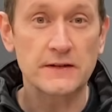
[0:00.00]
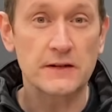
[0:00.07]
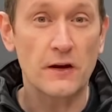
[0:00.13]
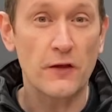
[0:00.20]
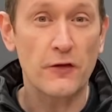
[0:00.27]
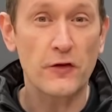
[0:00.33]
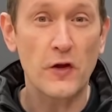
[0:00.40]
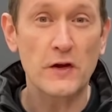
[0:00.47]
at
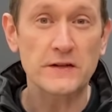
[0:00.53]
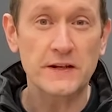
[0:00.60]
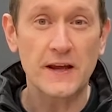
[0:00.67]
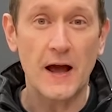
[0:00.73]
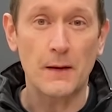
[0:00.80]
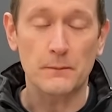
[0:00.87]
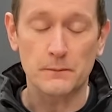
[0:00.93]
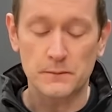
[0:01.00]
30
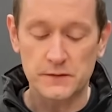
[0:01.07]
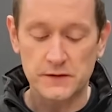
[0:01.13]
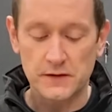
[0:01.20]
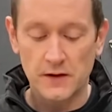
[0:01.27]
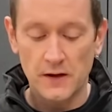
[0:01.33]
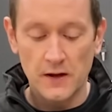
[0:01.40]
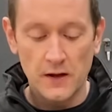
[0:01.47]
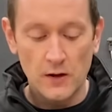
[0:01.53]
amps,
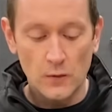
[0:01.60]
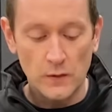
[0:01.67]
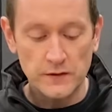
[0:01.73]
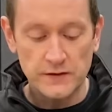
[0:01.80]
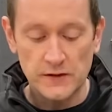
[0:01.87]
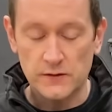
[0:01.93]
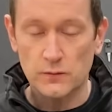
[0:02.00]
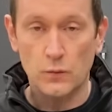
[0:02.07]
which
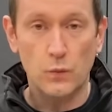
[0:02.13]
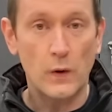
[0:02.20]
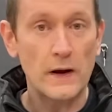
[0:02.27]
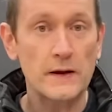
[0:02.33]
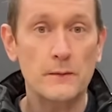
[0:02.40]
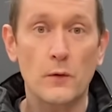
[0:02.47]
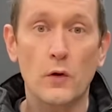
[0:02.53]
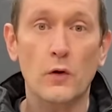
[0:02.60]
is way
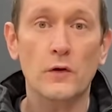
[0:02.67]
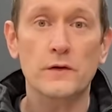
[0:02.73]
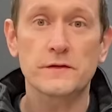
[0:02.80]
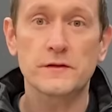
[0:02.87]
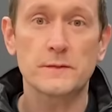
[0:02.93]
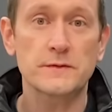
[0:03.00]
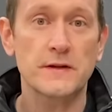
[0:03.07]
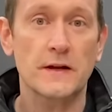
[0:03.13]
more
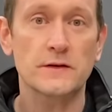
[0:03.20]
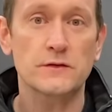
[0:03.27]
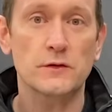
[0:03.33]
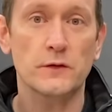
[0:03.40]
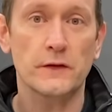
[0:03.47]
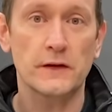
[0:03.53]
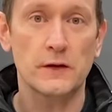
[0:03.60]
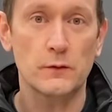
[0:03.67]
substantial
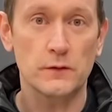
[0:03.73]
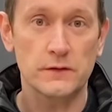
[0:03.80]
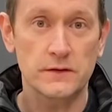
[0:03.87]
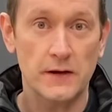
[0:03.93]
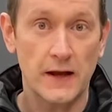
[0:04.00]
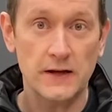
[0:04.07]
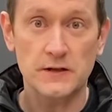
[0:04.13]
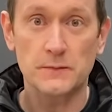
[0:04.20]
than you would
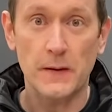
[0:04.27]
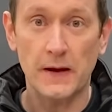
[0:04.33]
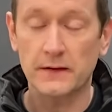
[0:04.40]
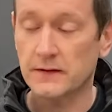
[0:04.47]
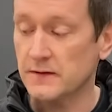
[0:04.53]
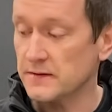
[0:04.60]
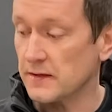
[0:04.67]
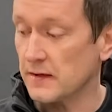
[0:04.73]
expect to
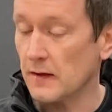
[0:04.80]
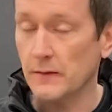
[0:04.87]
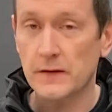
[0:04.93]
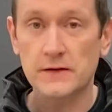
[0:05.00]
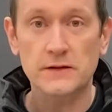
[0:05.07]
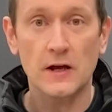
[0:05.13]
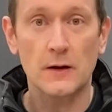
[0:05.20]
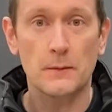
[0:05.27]
see in this
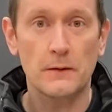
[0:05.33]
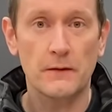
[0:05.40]
type of